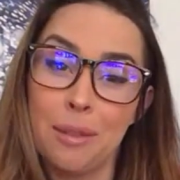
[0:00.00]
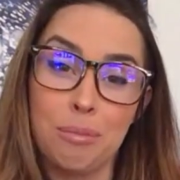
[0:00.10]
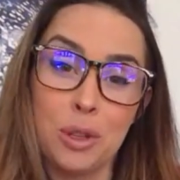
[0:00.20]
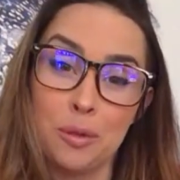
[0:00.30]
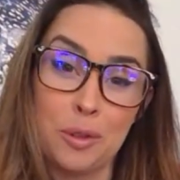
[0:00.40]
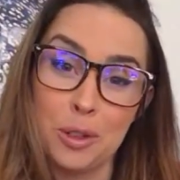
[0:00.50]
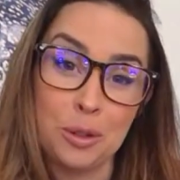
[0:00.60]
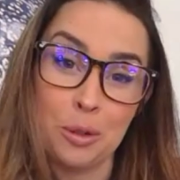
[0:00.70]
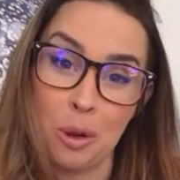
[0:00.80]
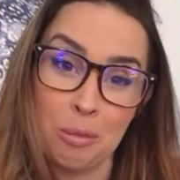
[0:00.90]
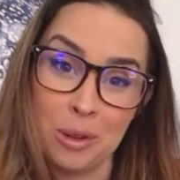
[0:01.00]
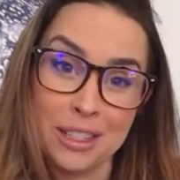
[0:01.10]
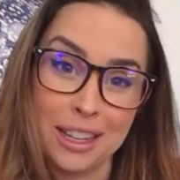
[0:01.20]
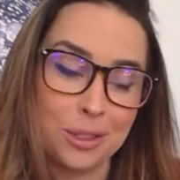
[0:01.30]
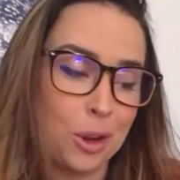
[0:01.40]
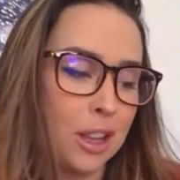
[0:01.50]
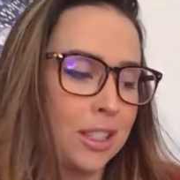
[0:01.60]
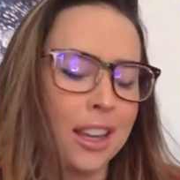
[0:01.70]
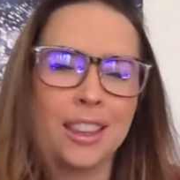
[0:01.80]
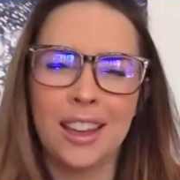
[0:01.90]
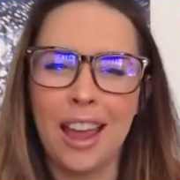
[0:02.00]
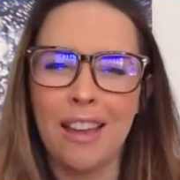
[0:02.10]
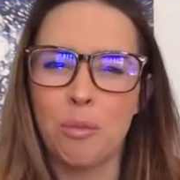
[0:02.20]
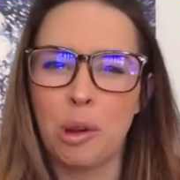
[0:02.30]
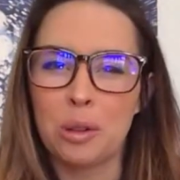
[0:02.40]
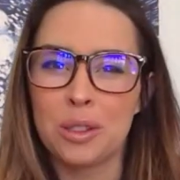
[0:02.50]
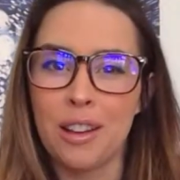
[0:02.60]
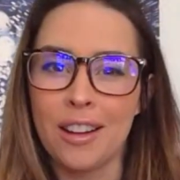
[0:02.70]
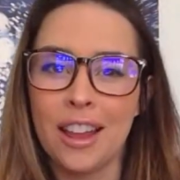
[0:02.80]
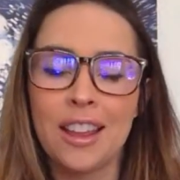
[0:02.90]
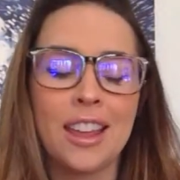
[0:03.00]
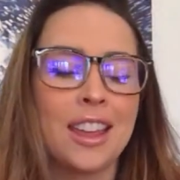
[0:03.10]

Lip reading: a beautiful unicorn princess dress. I think I have a post on it.